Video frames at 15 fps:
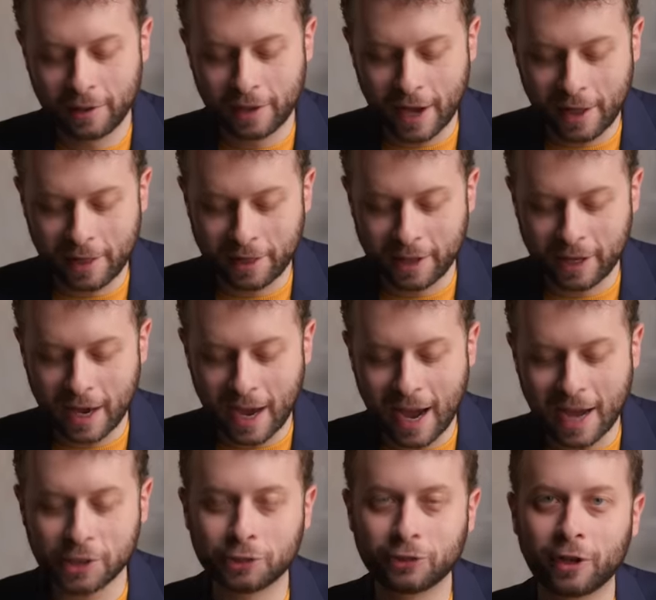that the
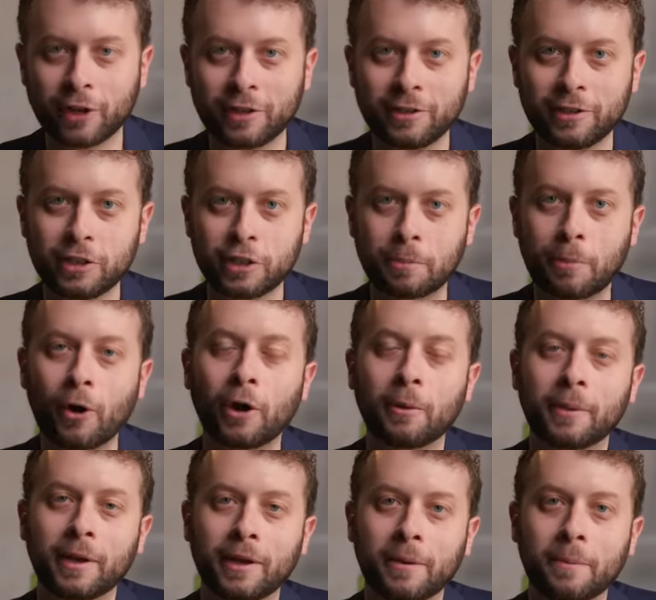Astron
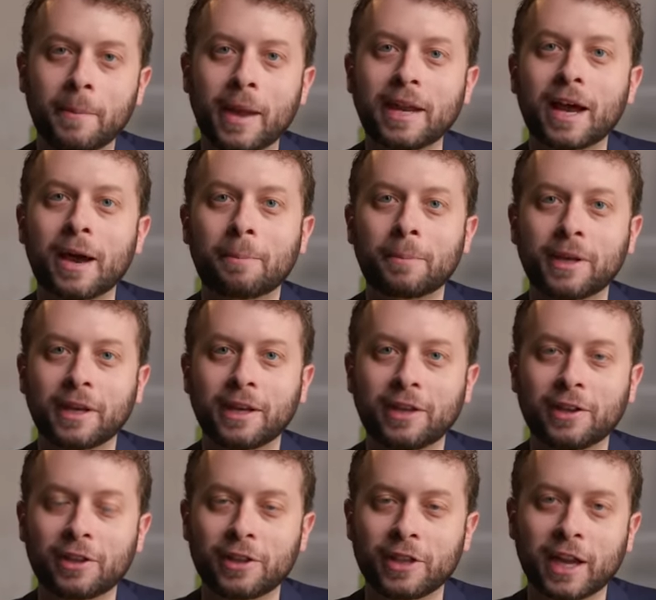department may not
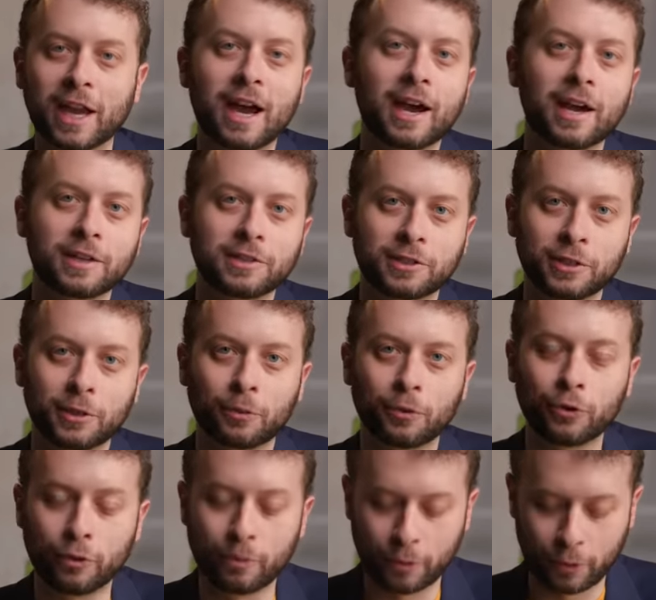be the guys in the
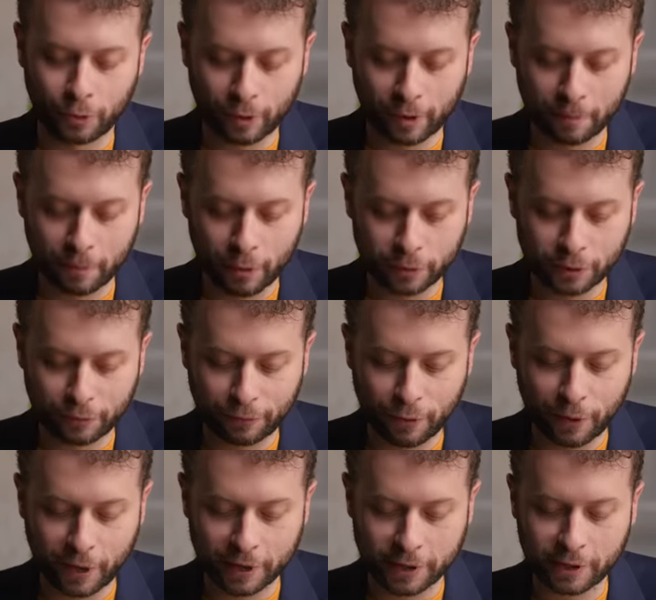room who are most
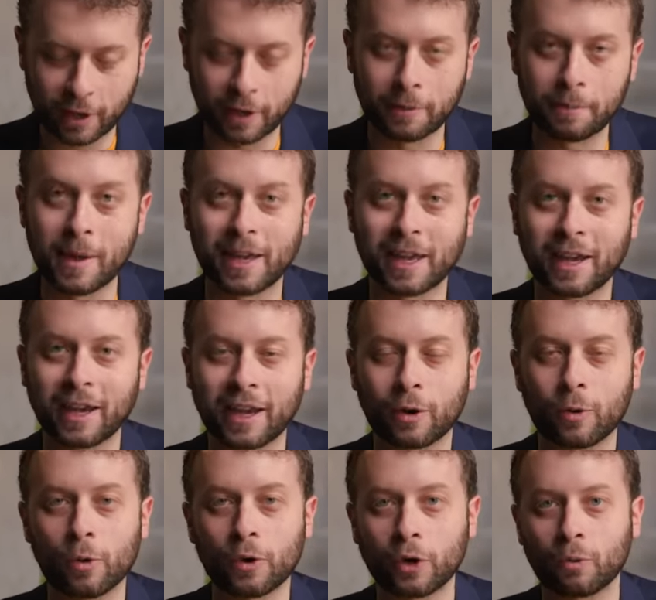focused on making a
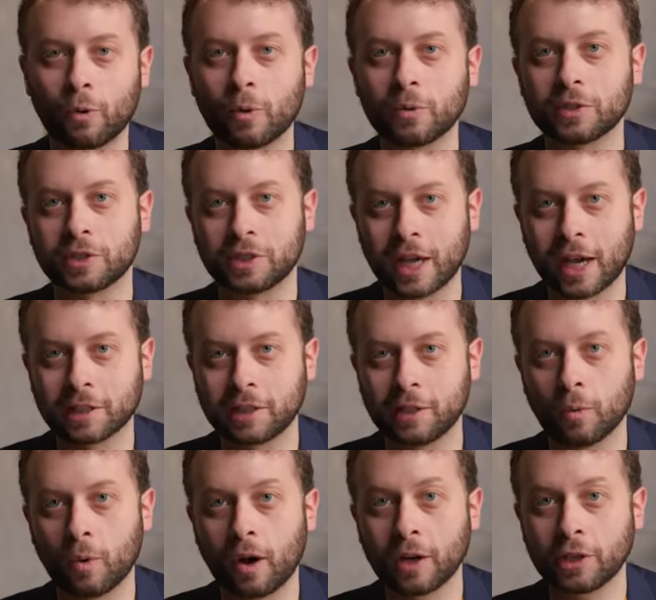quote unquote
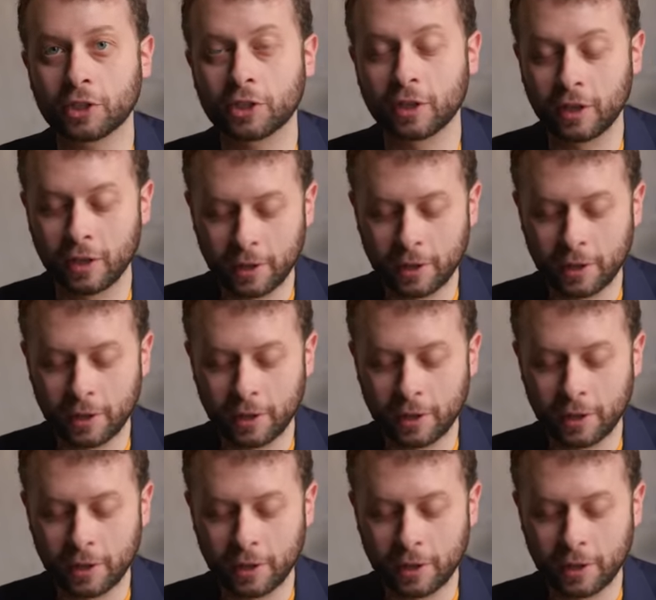sexy watch,